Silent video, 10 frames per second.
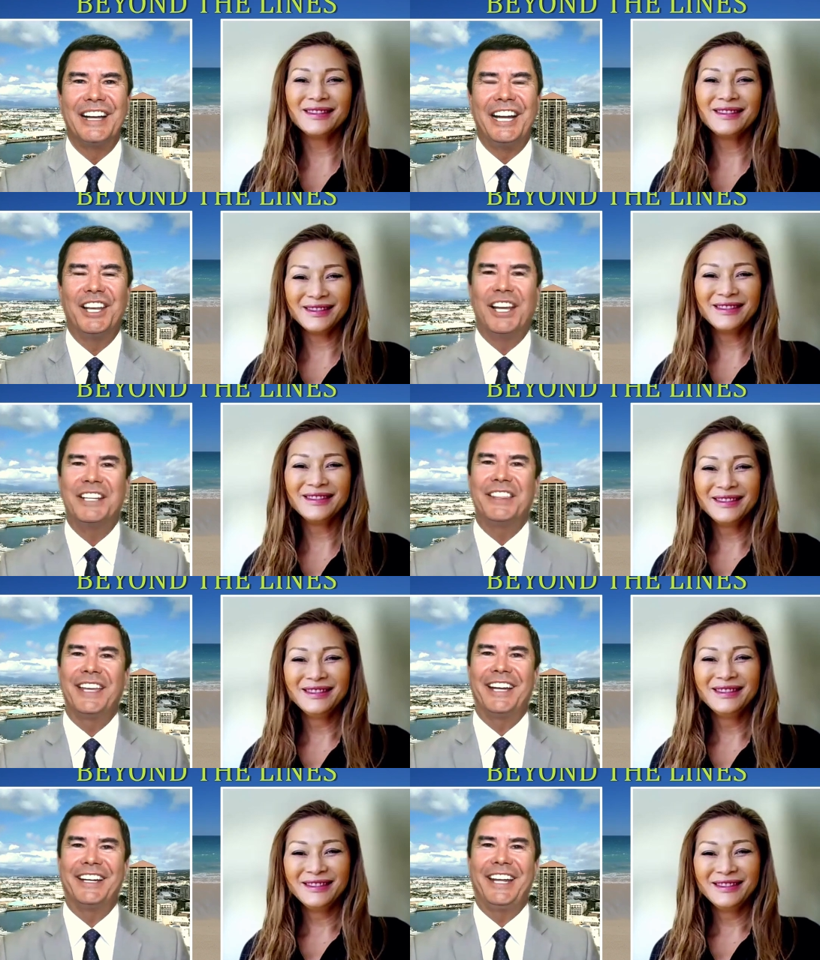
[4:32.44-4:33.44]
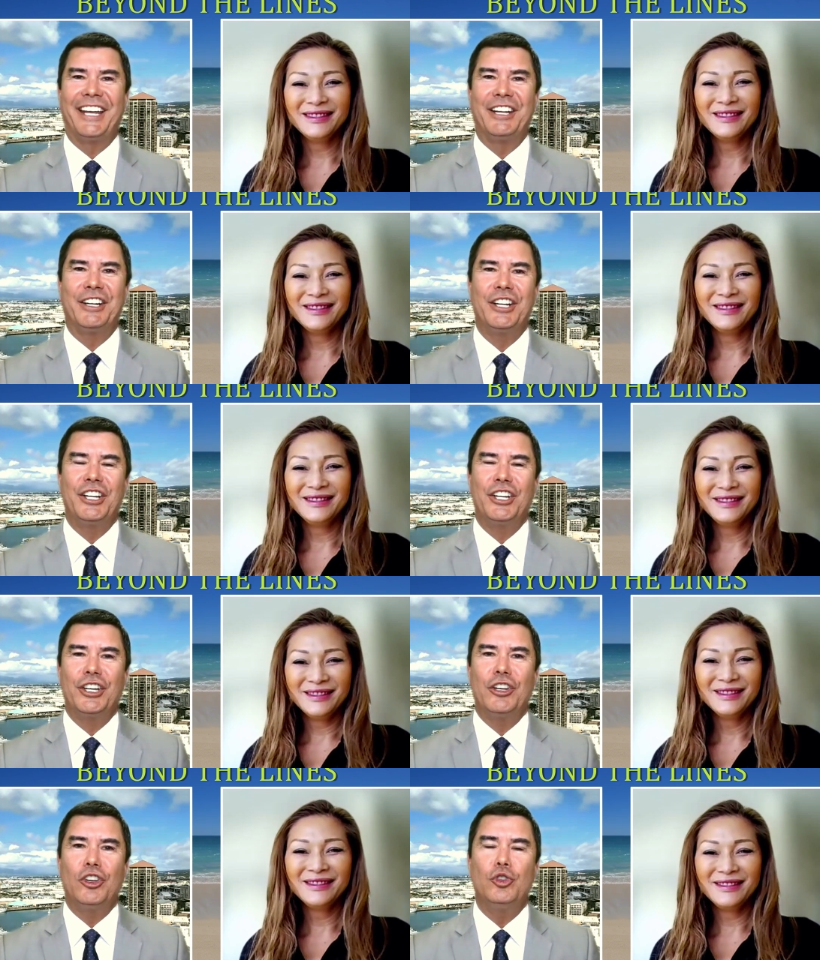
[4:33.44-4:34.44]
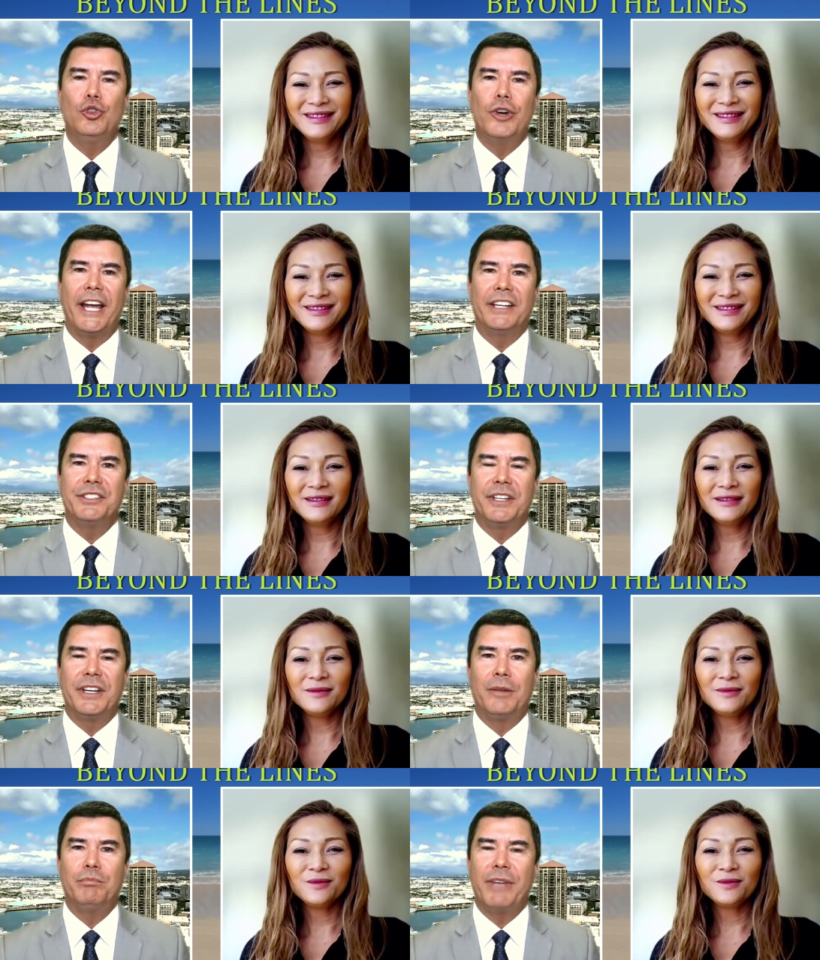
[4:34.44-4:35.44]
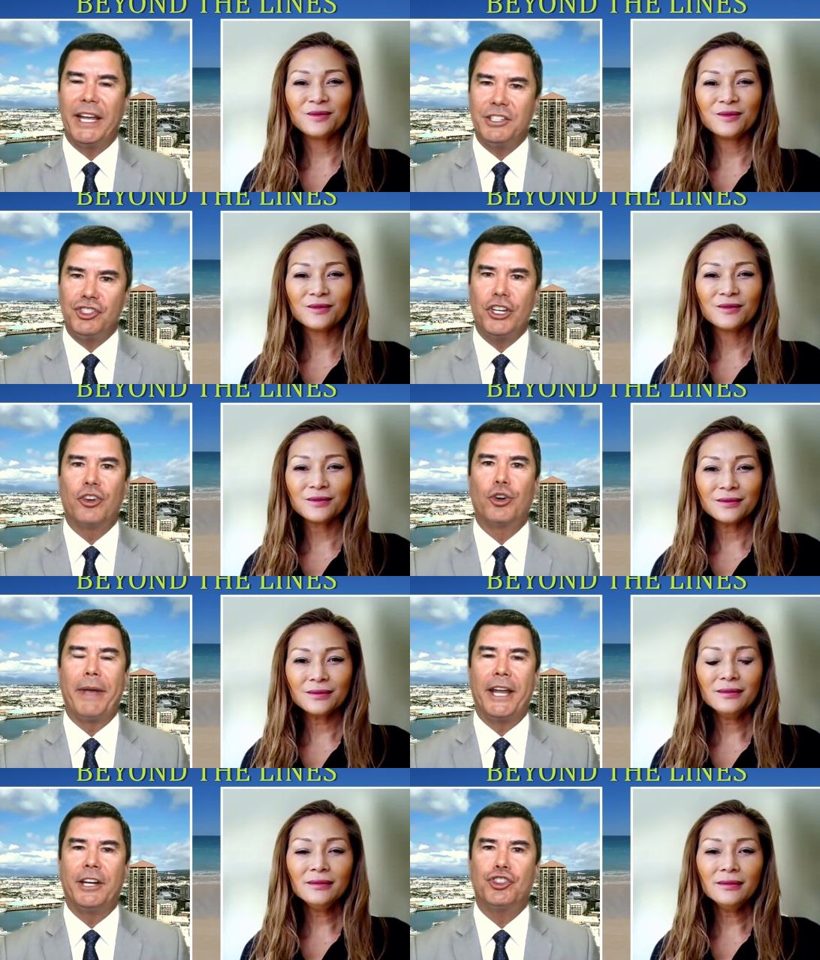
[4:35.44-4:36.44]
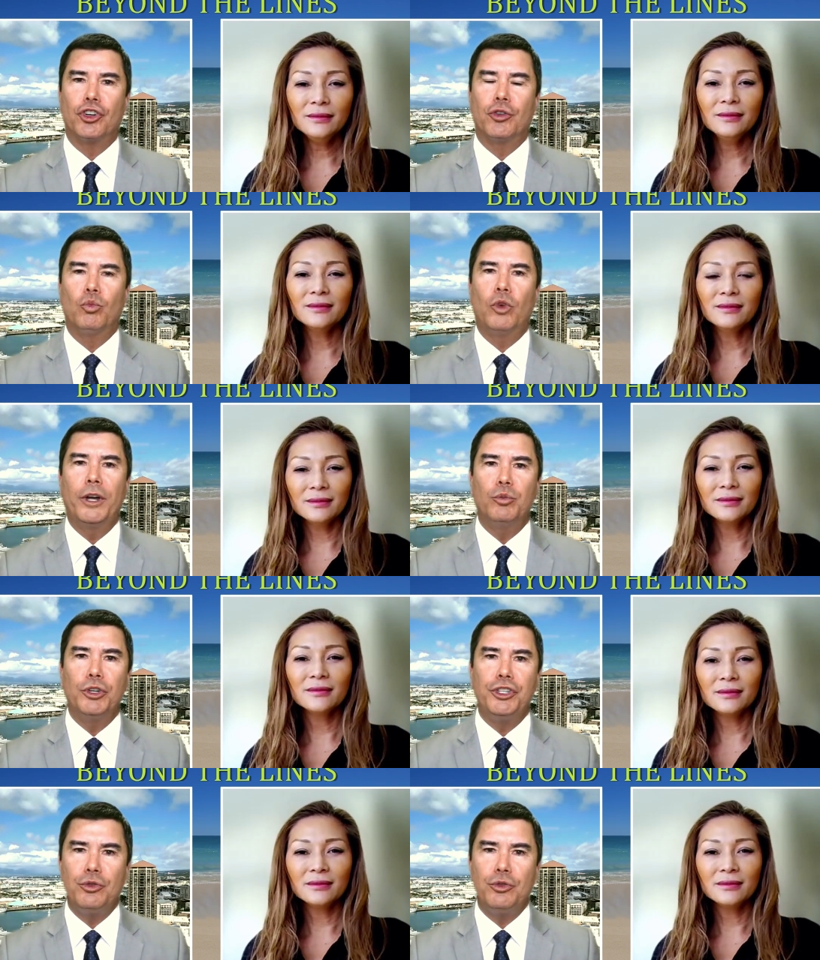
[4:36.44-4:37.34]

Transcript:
Speaker 1: I like that. And Lieu, as general manager, what would